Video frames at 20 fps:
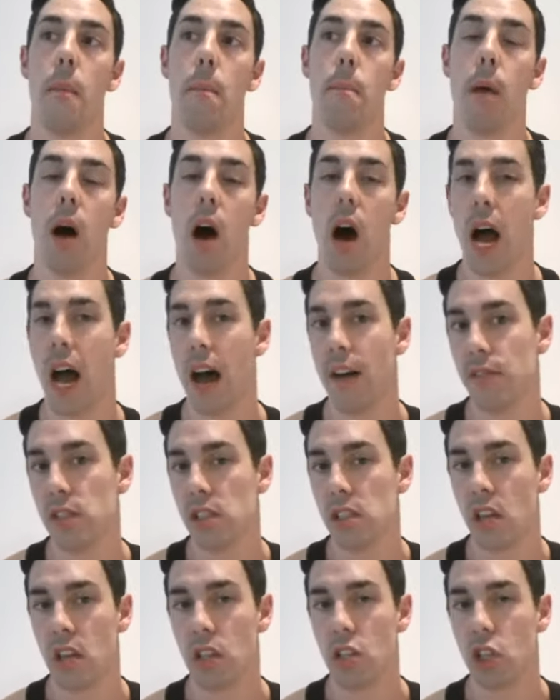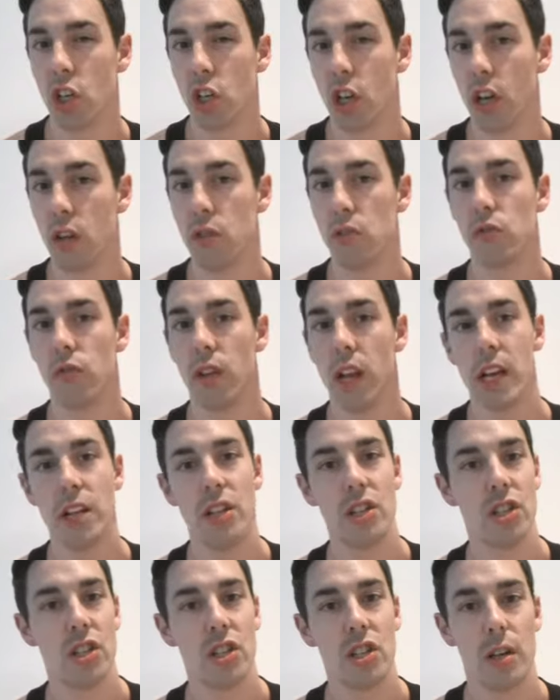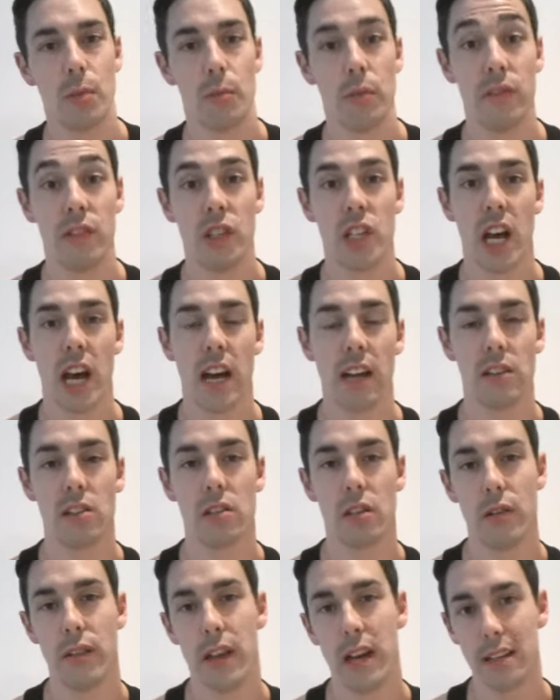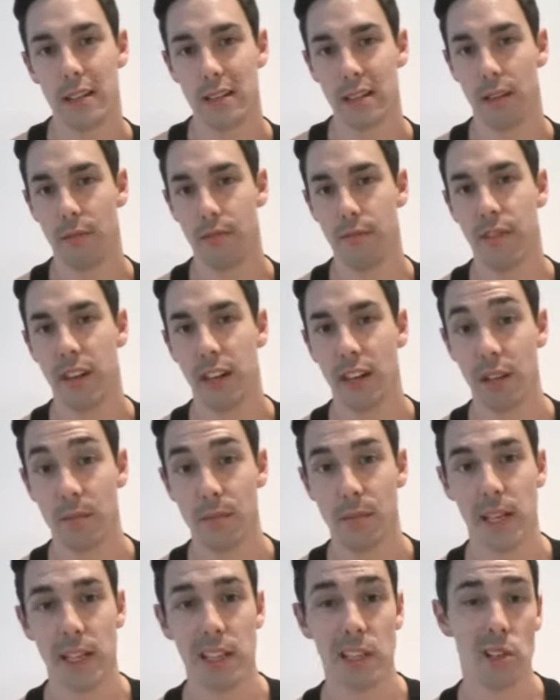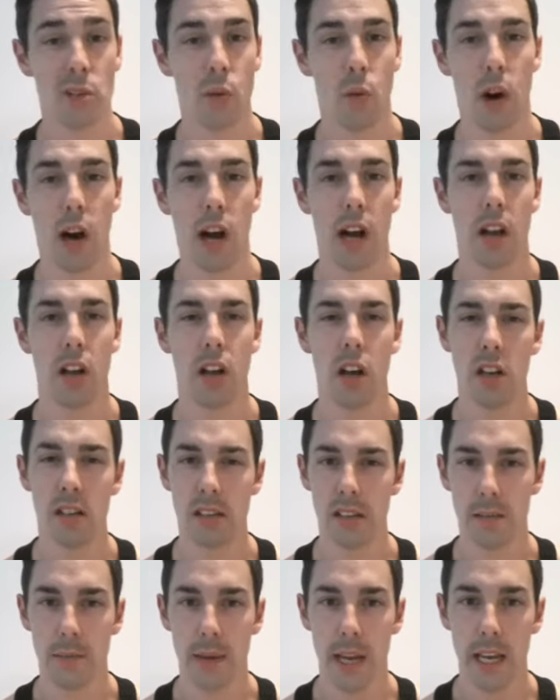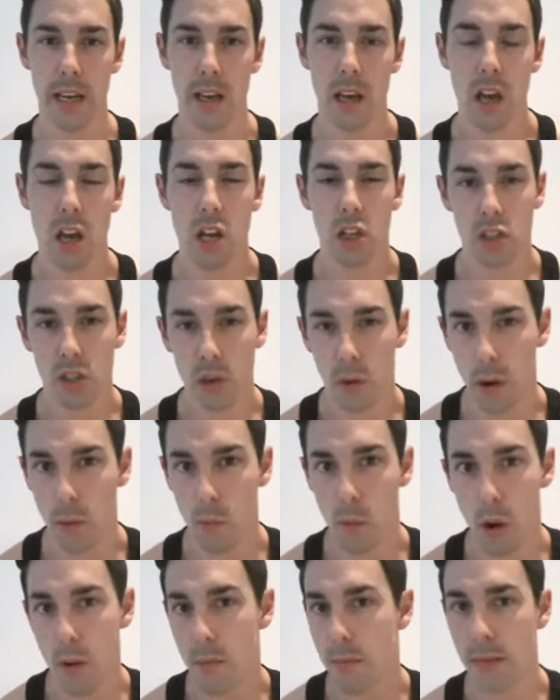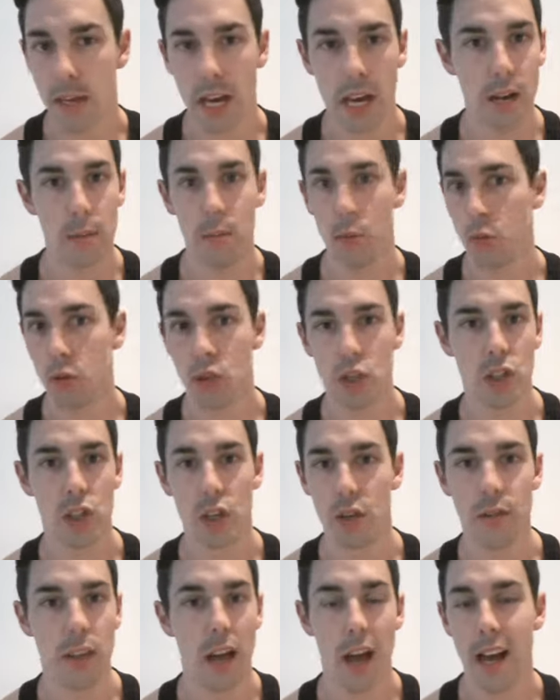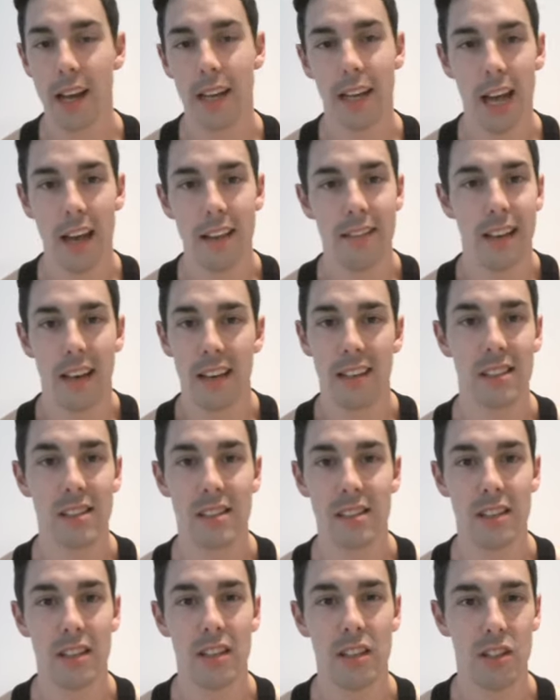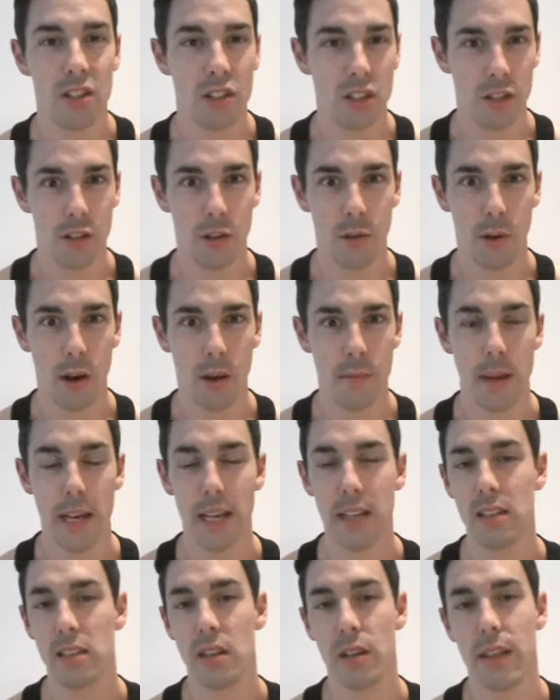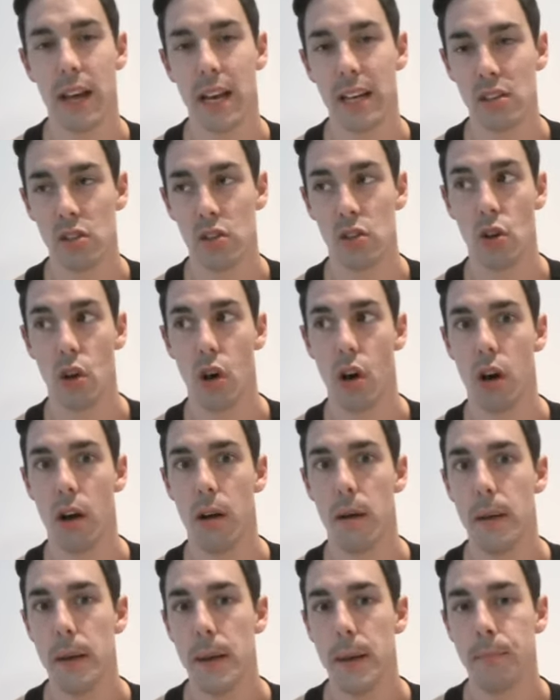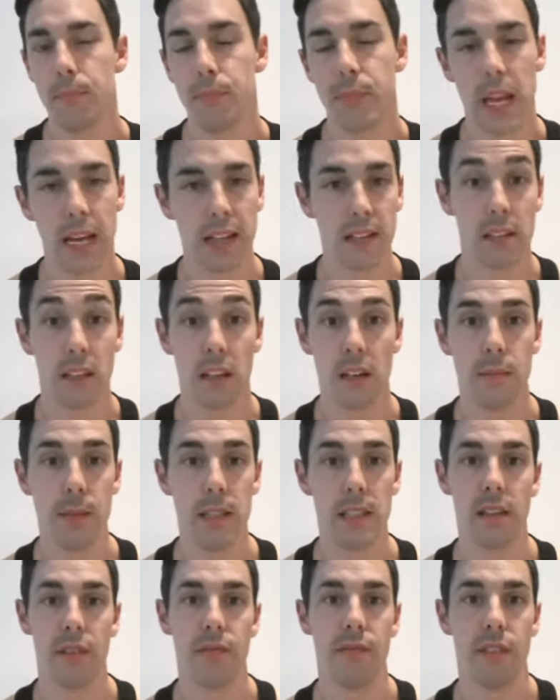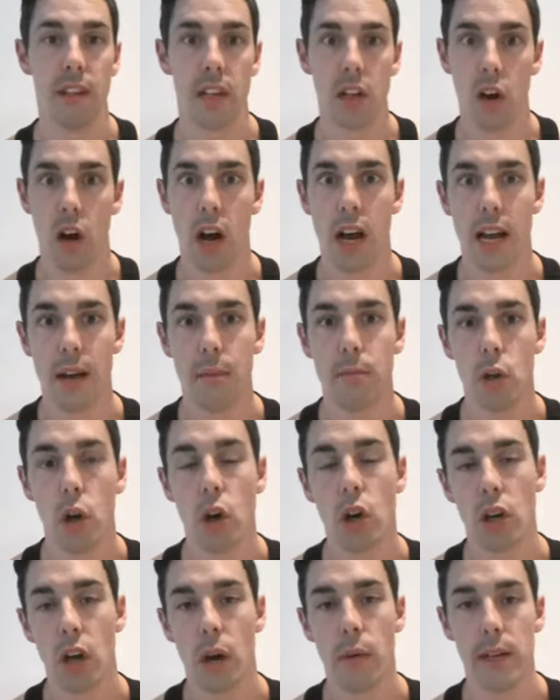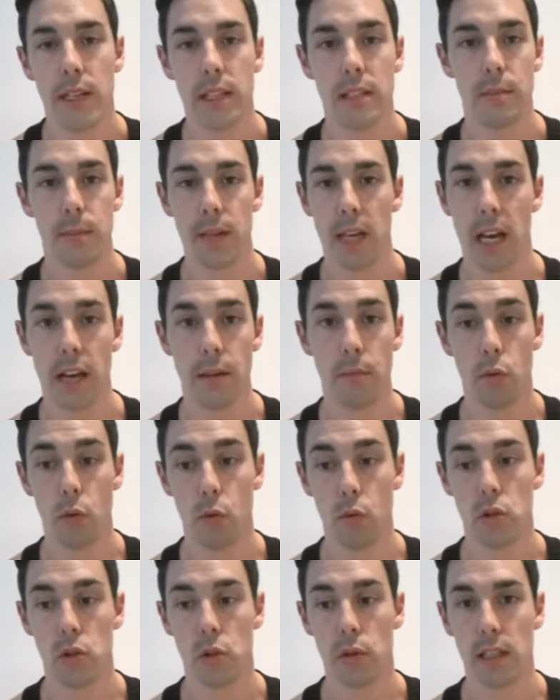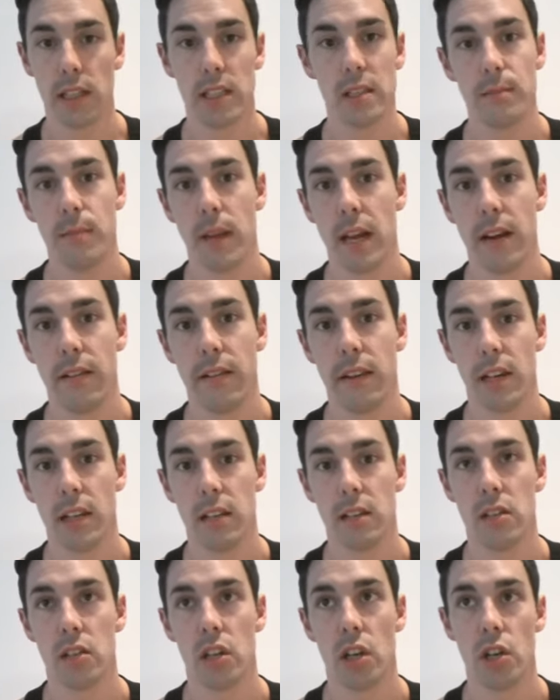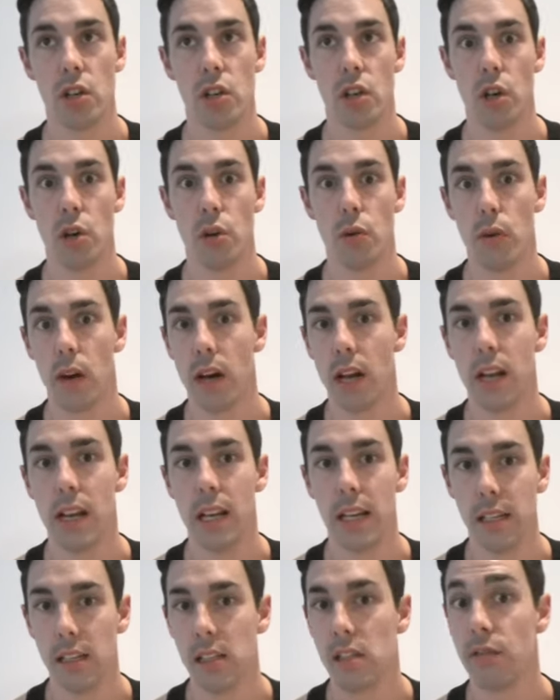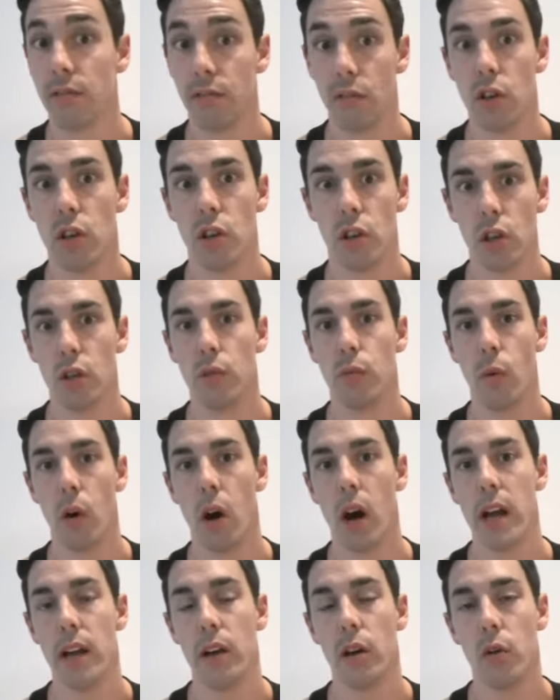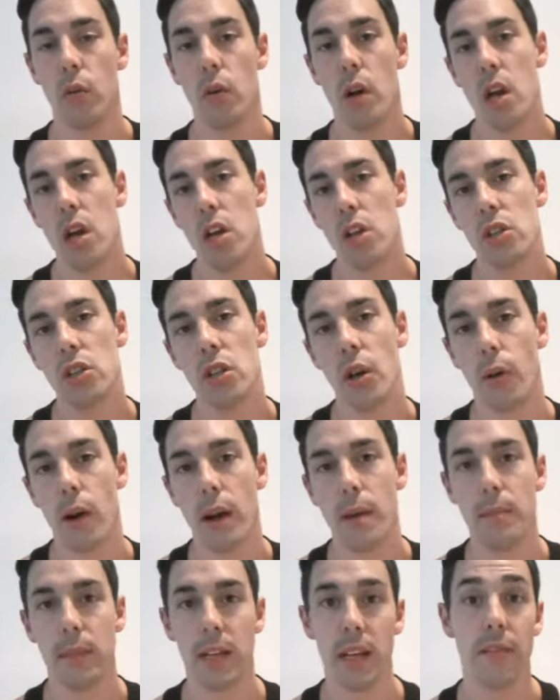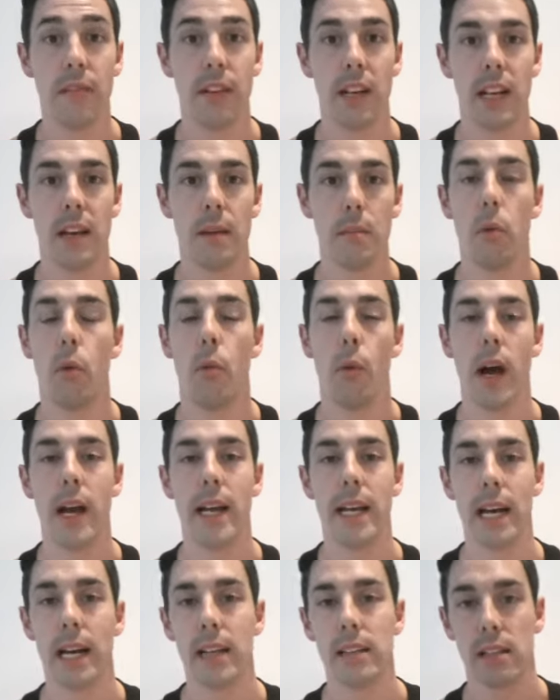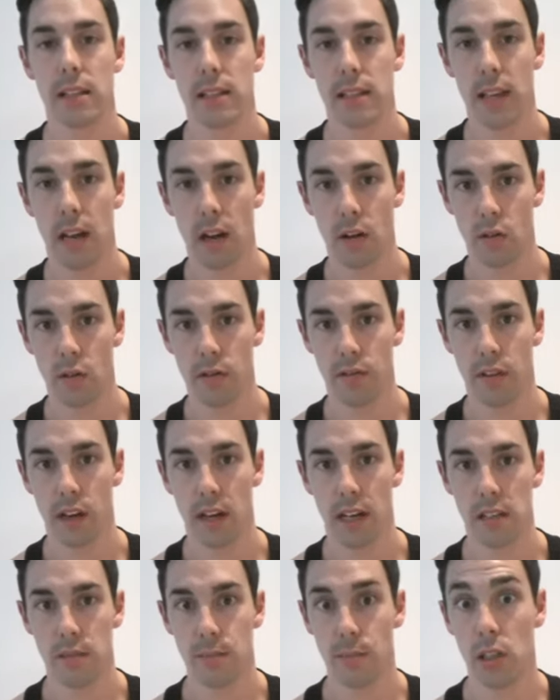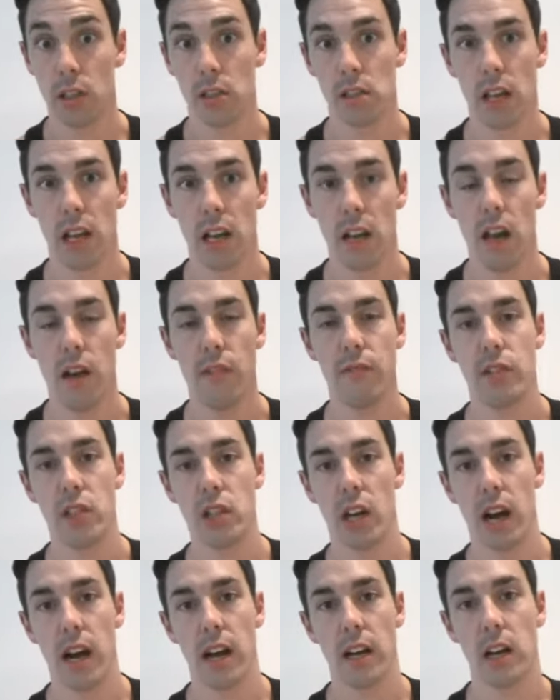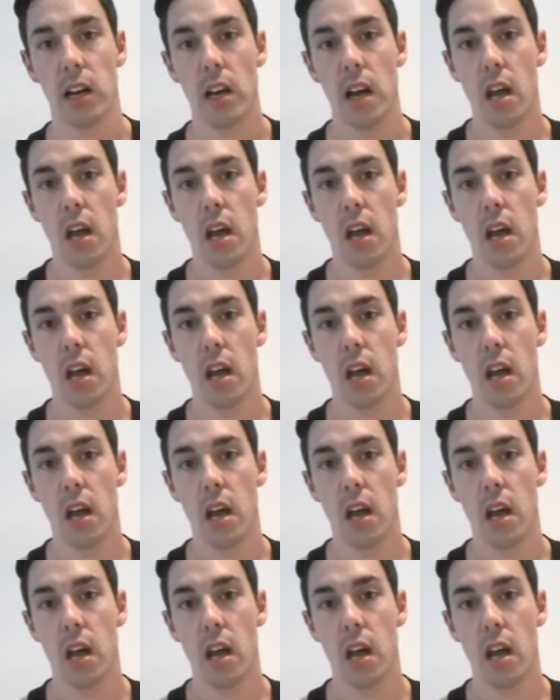But I have such a close relationship with Jack, so that's something that means quite a lot to me. So I won't be able to do that again. That's, do you know what I mean? So that's not, that's going to be something I am not going to be able to experience and do, at least for a good while. So I'm giving him away as a sacrifice, because I love Jack.